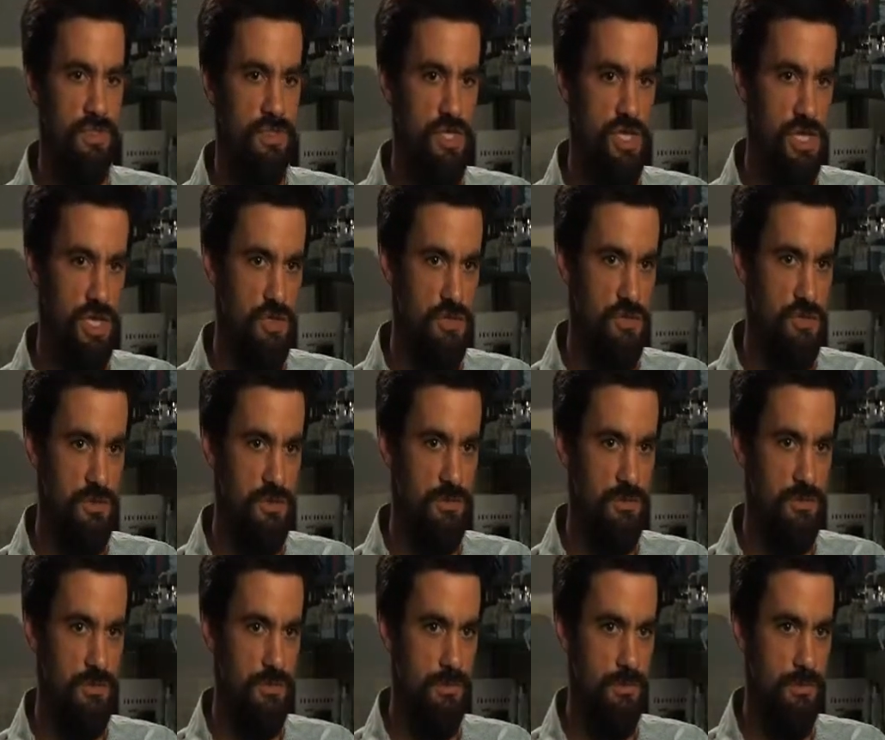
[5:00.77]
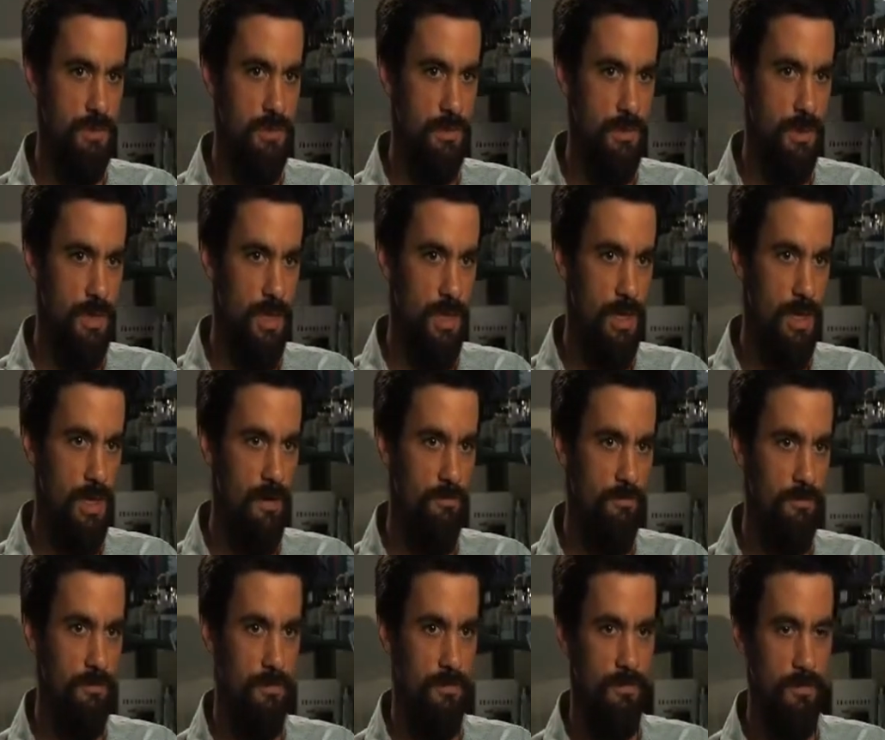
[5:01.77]
changed
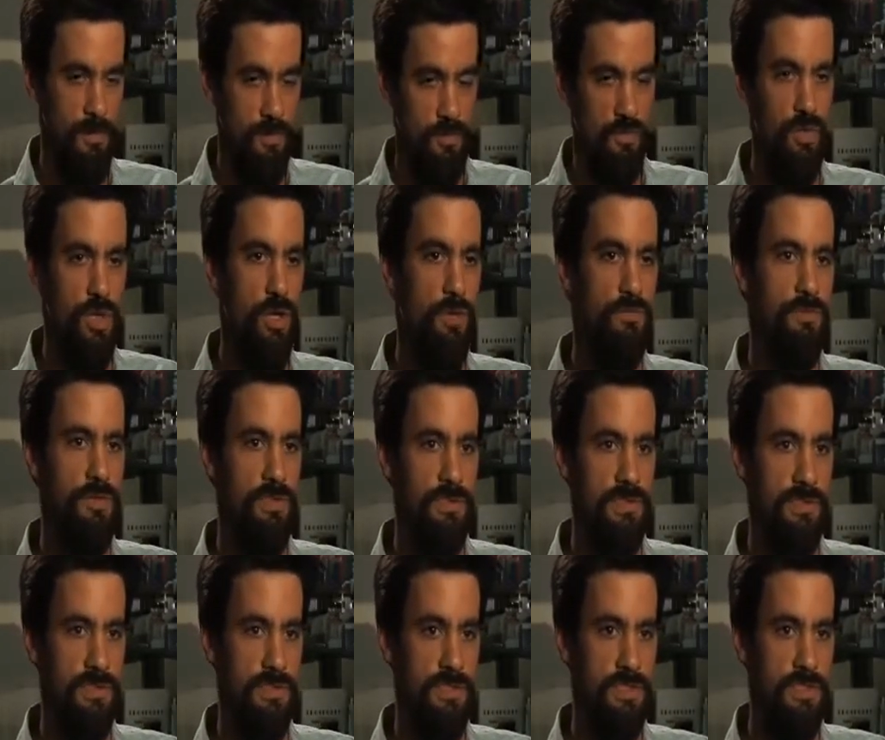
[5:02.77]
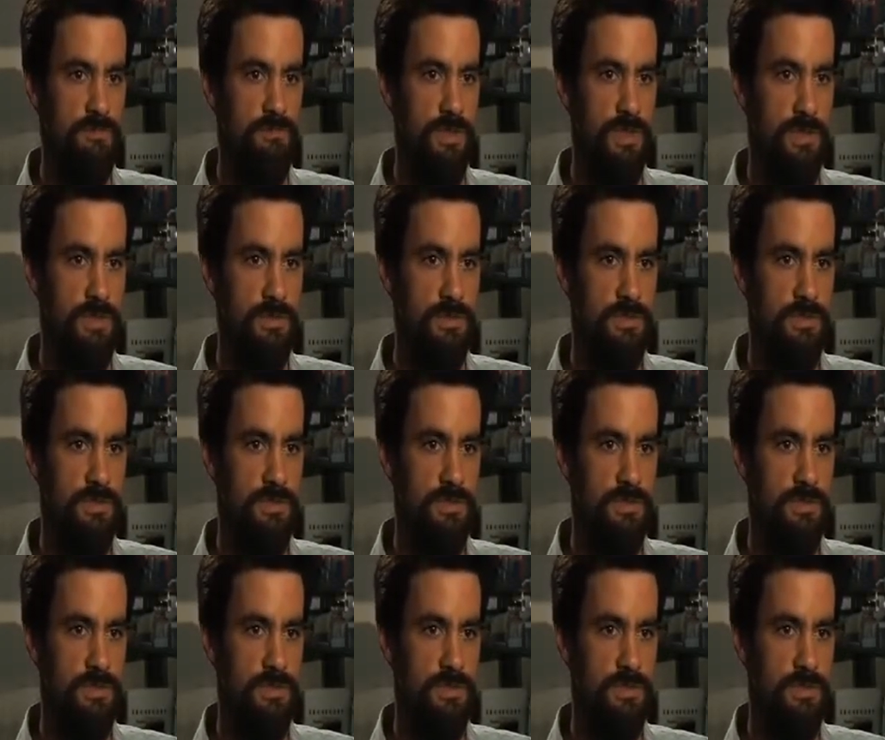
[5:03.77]
throughout this event.